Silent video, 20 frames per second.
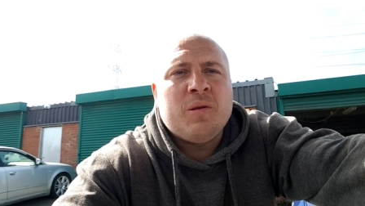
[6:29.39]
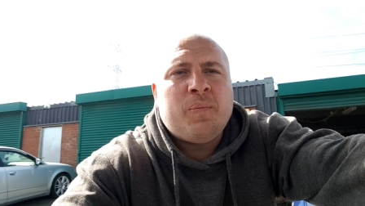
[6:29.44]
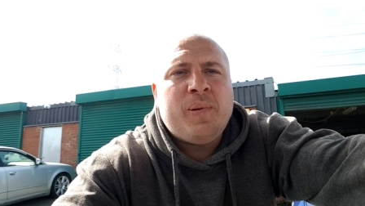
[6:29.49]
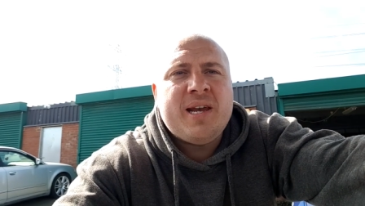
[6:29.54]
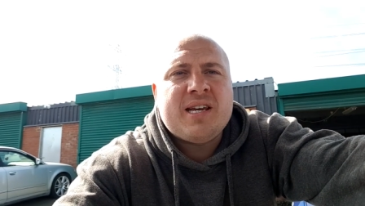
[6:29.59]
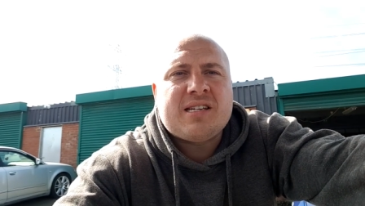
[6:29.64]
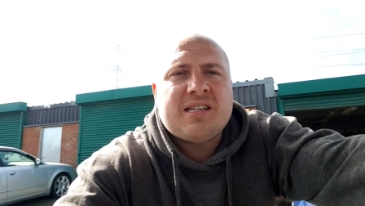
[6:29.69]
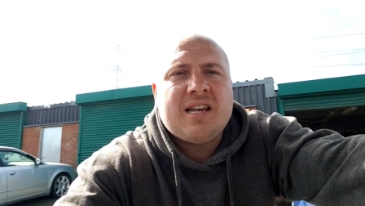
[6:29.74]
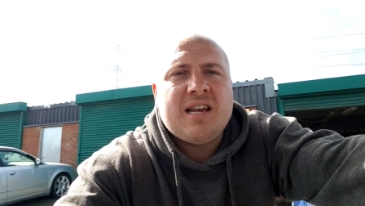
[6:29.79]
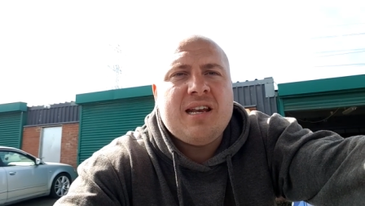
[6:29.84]
and the
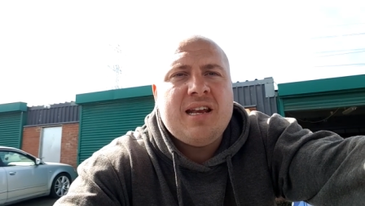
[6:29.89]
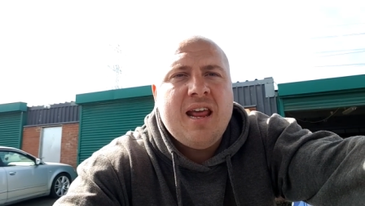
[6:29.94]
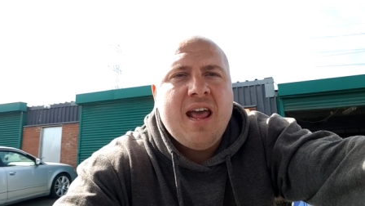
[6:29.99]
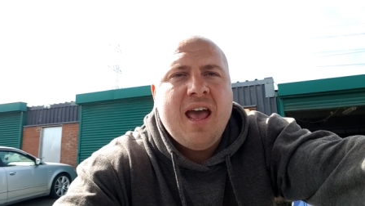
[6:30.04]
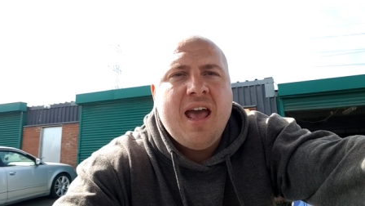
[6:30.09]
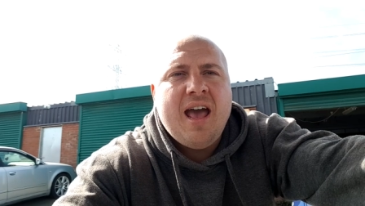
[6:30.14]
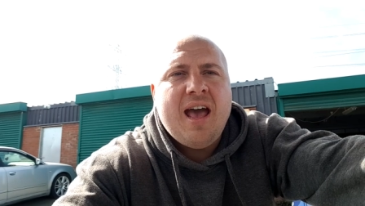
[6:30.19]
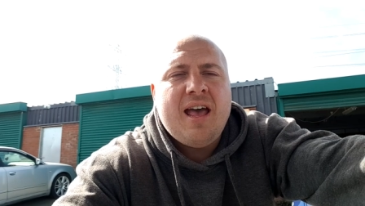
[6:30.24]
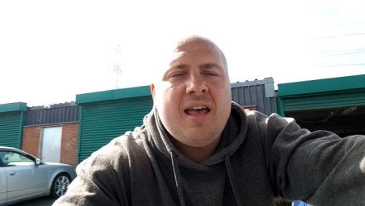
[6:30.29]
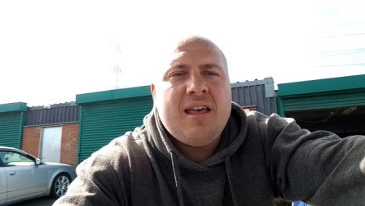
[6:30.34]
piston
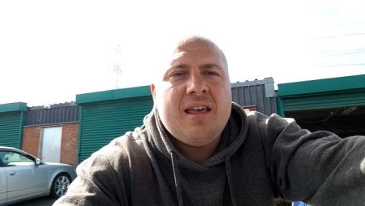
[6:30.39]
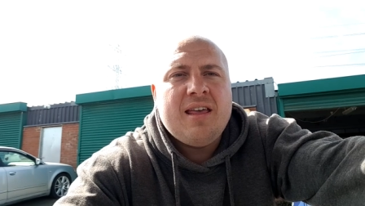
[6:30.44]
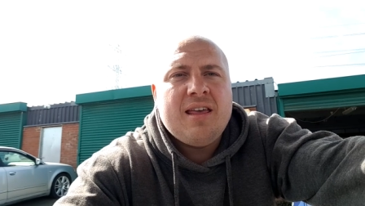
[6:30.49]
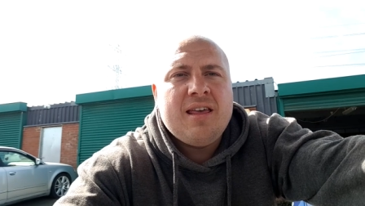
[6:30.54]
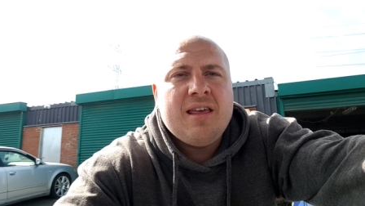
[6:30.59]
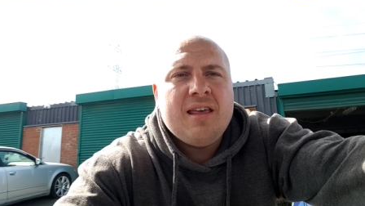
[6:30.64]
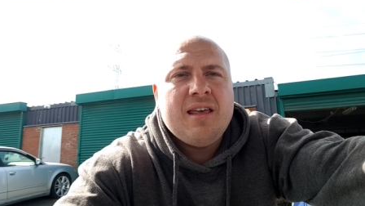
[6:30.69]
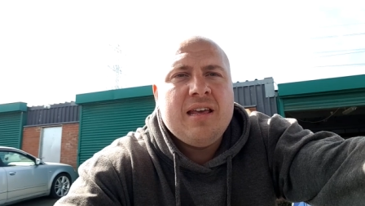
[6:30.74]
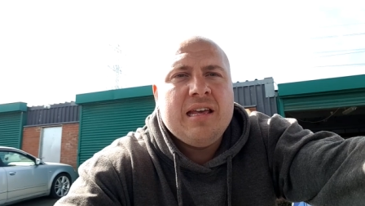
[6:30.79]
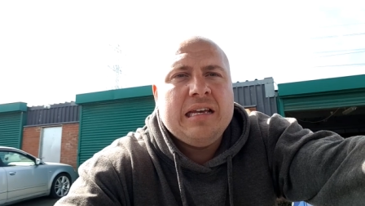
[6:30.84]
there,
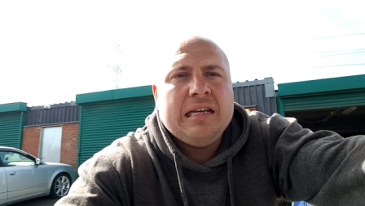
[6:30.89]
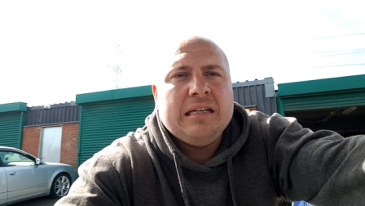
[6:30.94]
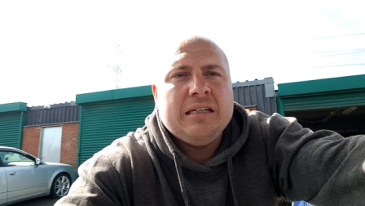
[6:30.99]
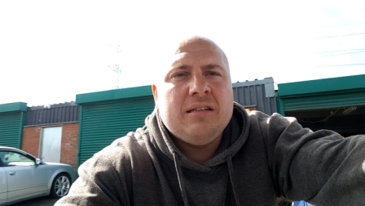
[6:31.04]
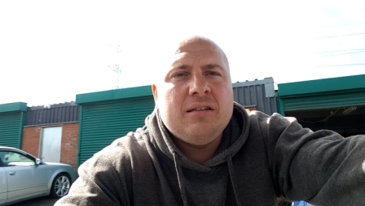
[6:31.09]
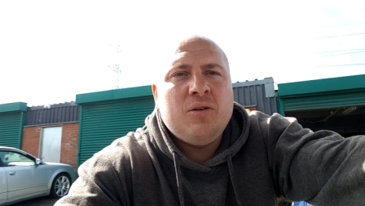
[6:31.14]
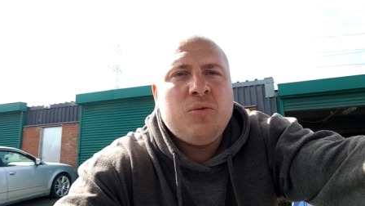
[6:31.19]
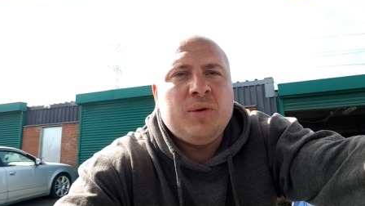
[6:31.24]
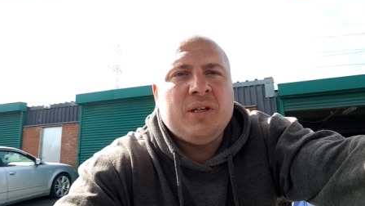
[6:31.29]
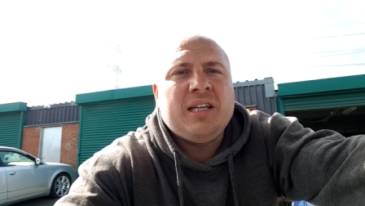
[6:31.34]

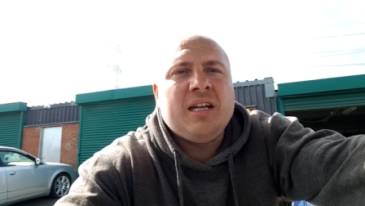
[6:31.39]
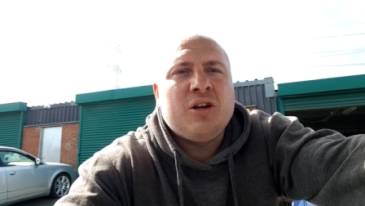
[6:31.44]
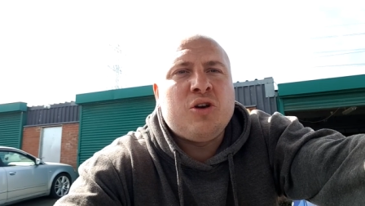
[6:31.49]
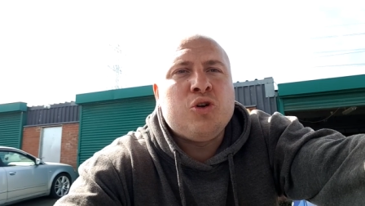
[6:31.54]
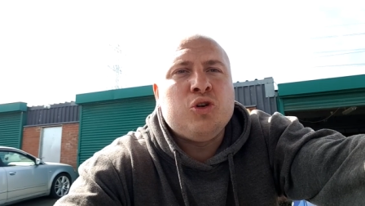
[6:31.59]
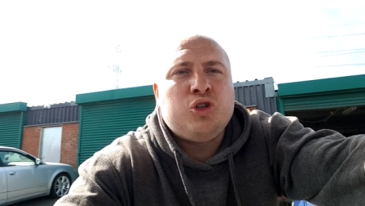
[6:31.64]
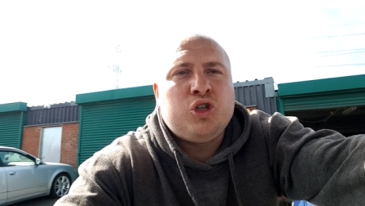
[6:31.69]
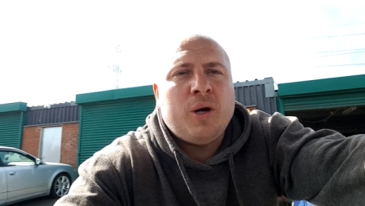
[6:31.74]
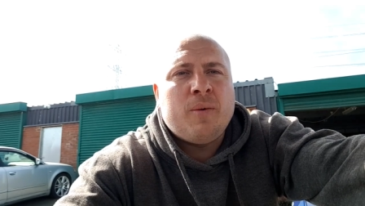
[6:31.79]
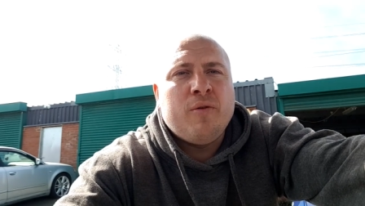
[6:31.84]
we did
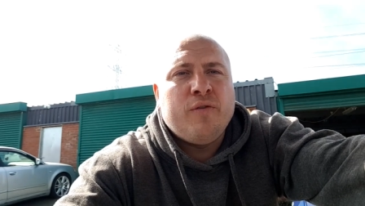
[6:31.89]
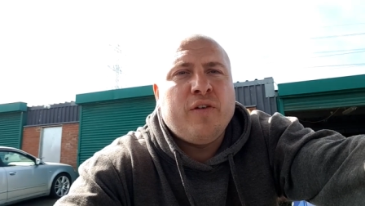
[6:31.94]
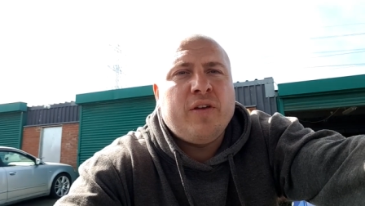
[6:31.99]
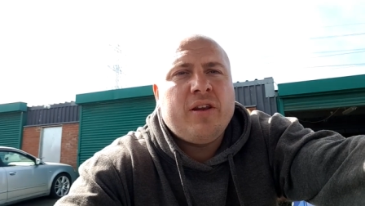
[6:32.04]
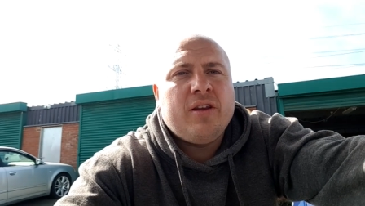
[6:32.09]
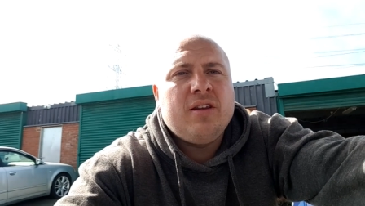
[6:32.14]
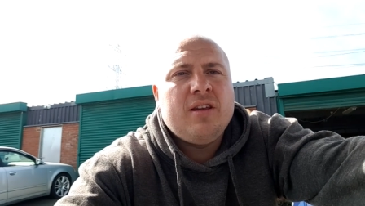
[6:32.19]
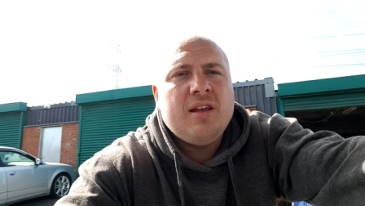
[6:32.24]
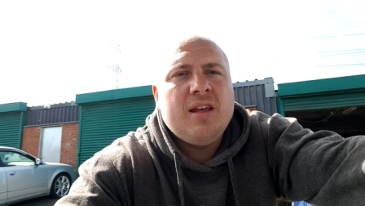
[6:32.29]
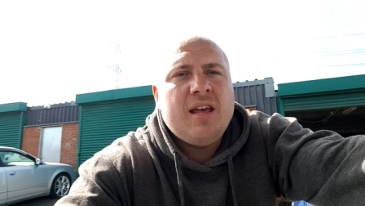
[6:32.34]
a good job of
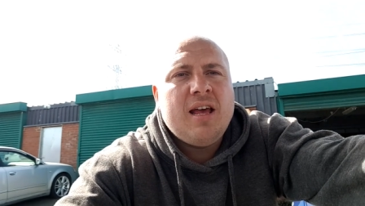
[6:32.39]
it.